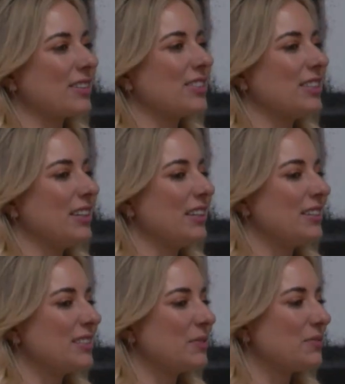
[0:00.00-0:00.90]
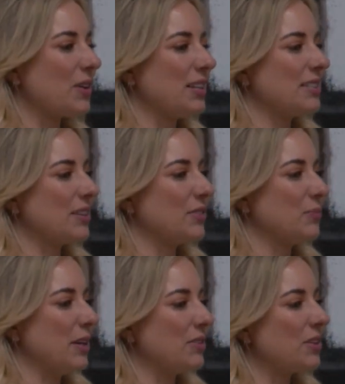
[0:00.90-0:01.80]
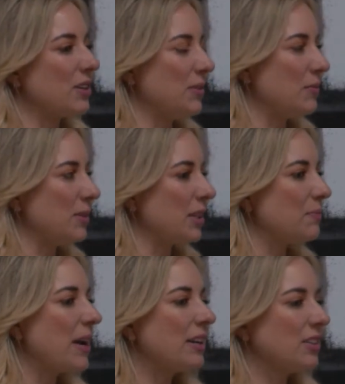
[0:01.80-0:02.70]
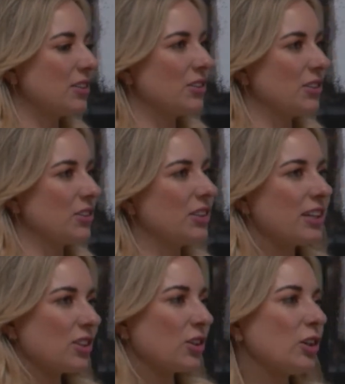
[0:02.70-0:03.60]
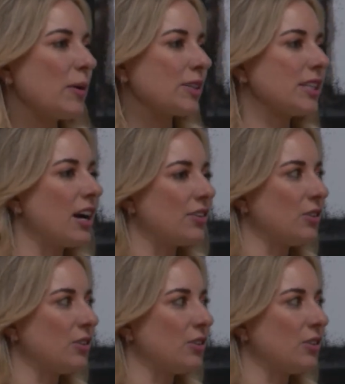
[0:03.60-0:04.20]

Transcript: actually some friends that would make fun of me and be like, Meghan, you're you're like the girl about town.